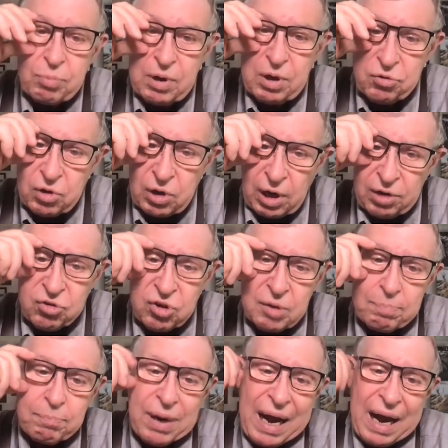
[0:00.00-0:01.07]
means that I see
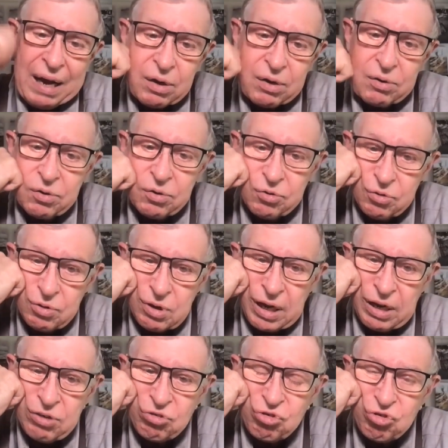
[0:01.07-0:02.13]
patterns
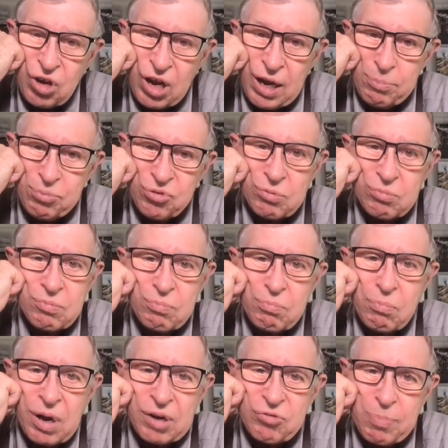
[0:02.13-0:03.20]
and shapes
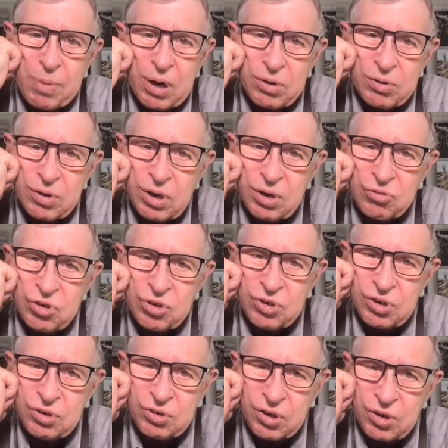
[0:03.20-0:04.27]
much better than I see
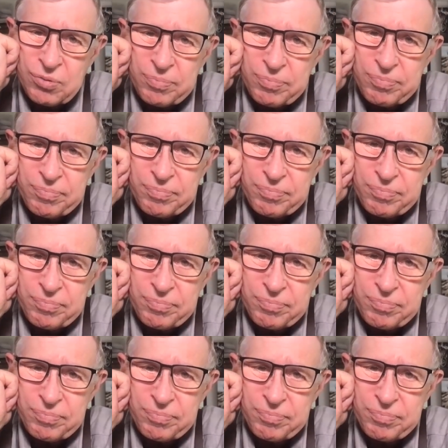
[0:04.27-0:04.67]
detail.